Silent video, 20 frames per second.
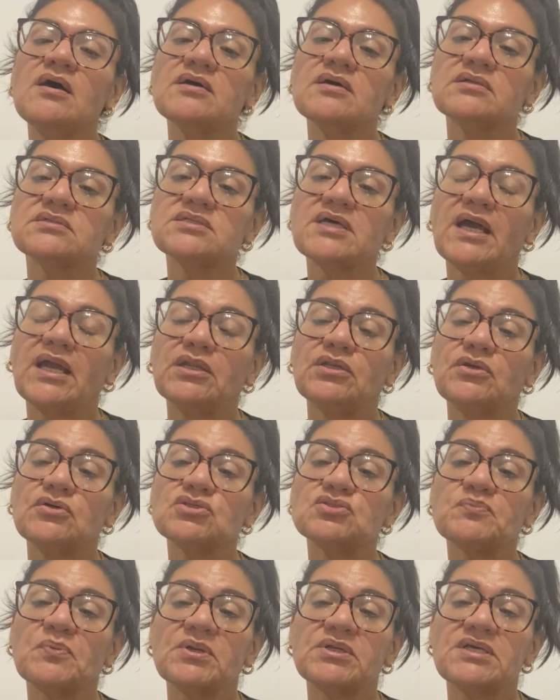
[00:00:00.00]

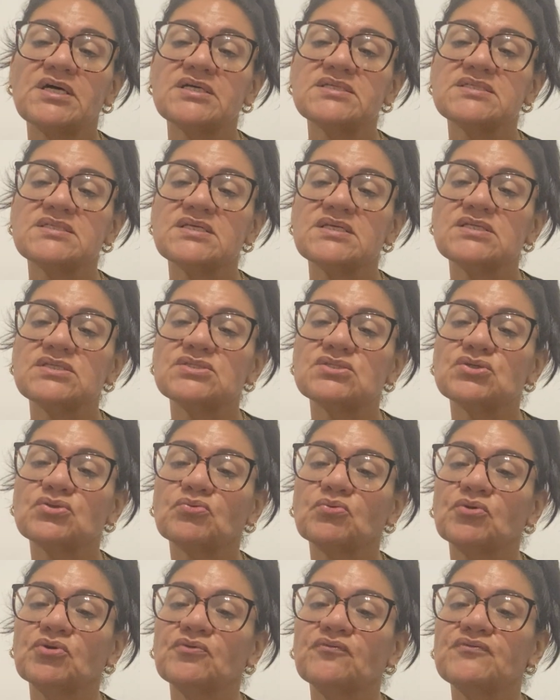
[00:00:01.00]
diagnose pertussis
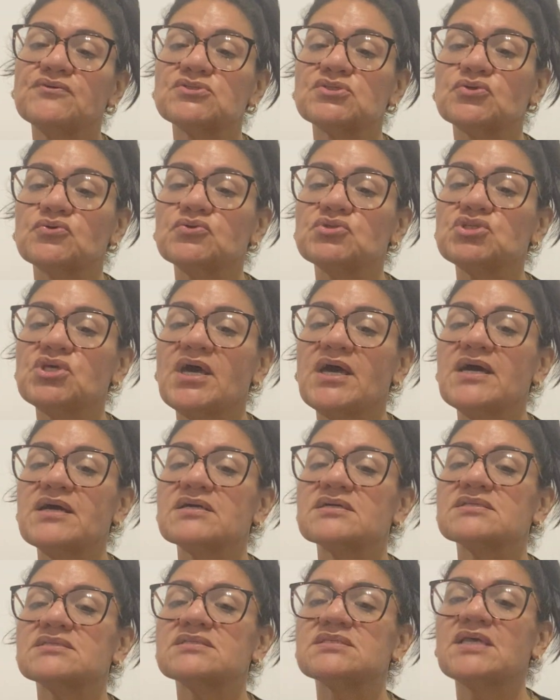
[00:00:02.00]
through physical
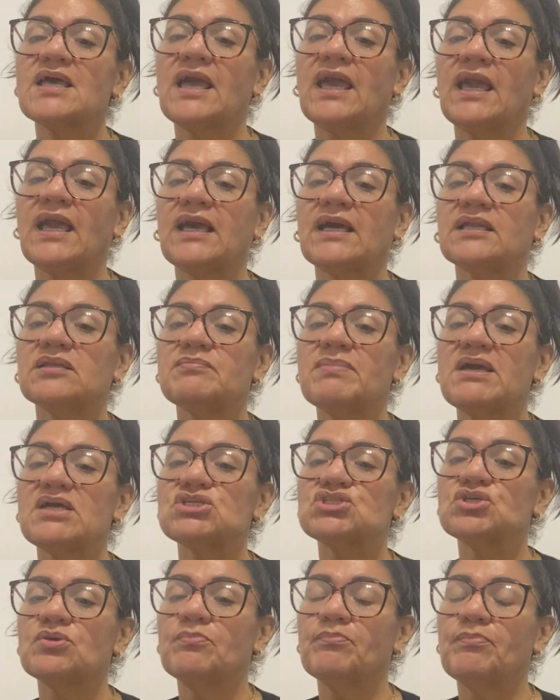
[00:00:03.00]
checks and
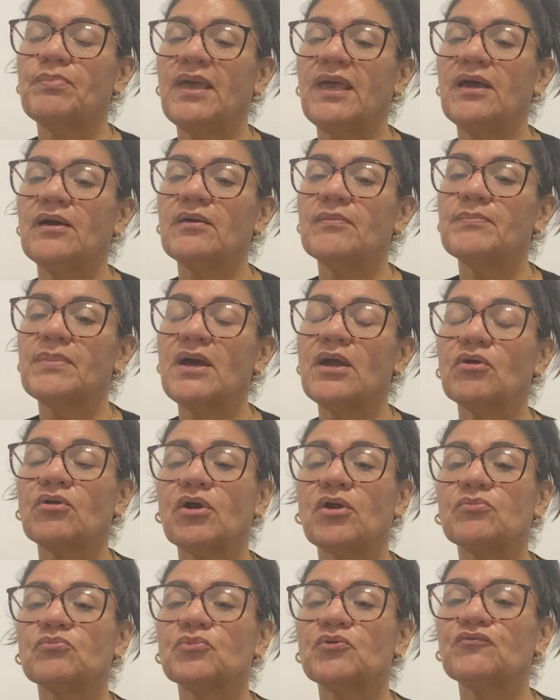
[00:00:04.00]
patient
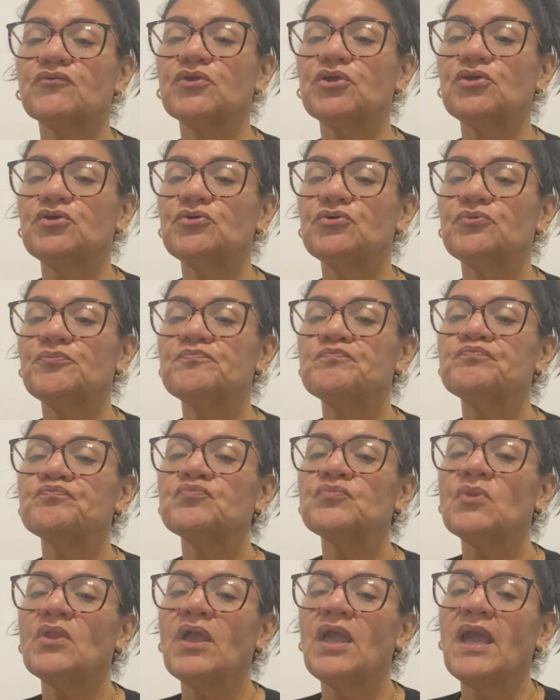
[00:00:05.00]
background review
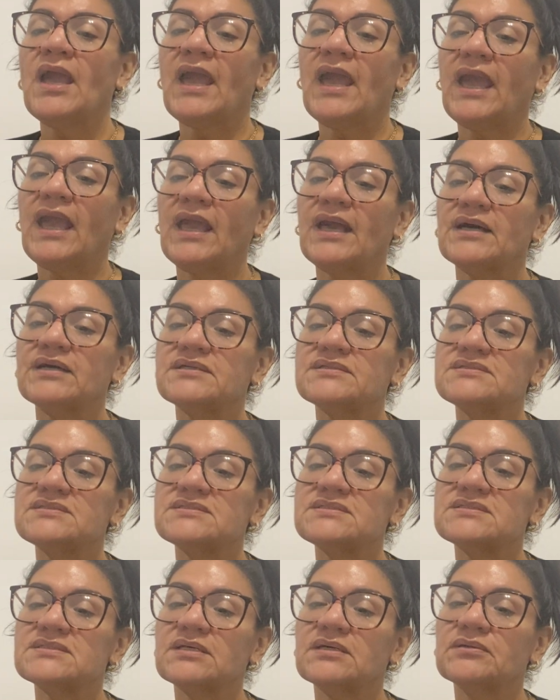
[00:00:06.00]
and